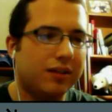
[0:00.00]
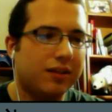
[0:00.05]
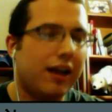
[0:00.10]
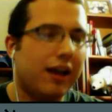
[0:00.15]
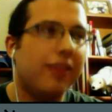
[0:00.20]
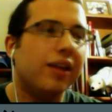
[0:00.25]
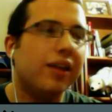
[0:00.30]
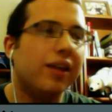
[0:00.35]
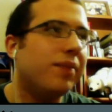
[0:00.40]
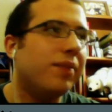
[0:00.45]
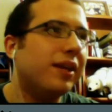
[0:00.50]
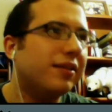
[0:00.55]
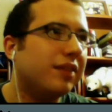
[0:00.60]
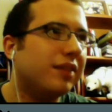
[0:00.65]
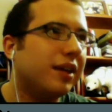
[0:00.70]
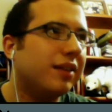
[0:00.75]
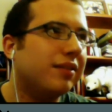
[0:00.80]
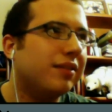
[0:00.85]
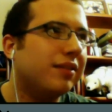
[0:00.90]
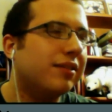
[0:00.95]
think it makes
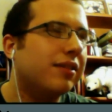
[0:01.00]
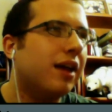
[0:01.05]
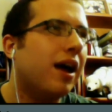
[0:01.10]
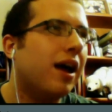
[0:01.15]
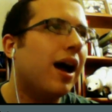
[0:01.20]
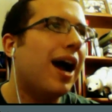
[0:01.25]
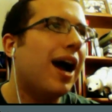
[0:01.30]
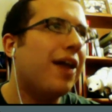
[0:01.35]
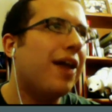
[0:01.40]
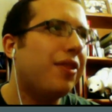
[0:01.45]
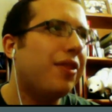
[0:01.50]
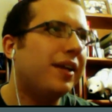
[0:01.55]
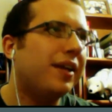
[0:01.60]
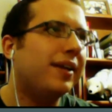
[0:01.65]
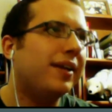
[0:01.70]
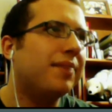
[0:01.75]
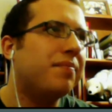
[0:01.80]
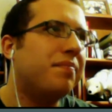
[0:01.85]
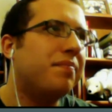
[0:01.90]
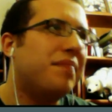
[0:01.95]
sense. I think
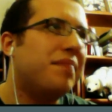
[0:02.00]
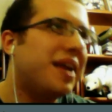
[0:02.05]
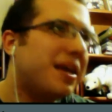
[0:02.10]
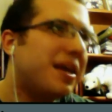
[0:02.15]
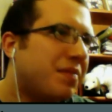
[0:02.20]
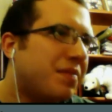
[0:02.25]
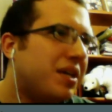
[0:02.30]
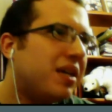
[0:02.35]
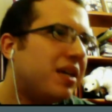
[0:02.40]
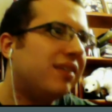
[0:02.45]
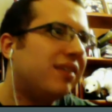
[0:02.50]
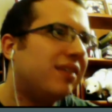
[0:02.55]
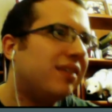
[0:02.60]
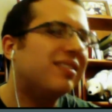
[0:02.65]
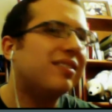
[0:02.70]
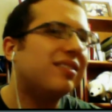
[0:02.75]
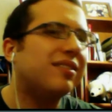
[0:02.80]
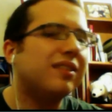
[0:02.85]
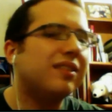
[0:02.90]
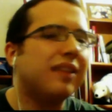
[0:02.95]
it maybe
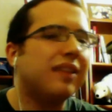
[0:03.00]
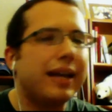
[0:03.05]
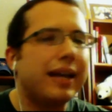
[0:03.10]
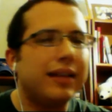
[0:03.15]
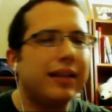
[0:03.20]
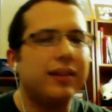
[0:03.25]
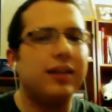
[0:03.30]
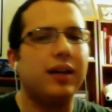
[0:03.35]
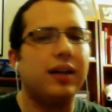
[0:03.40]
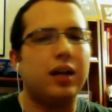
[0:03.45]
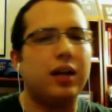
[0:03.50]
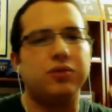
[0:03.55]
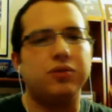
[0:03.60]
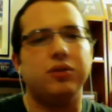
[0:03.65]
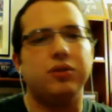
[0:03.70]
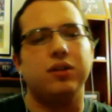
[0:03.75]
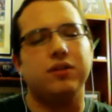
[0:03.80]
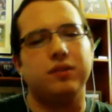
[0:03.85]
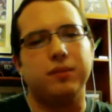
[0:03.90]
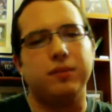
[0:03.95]
slightly
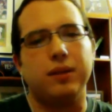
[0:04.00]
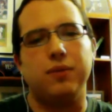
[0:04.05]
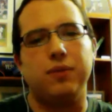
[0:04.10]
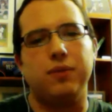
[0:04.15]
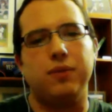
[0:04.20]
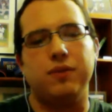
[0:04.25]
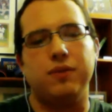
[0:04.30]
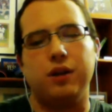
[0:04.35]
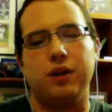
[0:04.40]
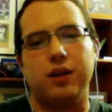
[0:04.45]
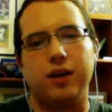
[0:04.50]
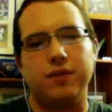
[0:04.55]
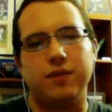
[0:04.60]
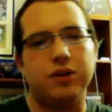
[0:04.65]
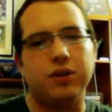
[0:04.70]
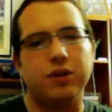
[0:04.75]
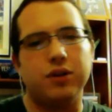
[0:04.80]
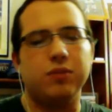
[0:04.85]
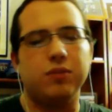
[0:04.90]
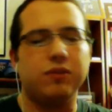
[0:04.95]
contradicts something we saw in
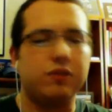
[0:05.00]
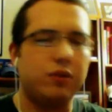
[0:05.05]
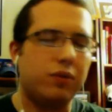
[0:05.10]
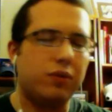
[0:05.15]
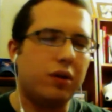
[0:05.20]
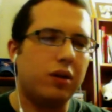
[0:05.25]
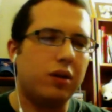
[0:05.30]
Avatar, but so what?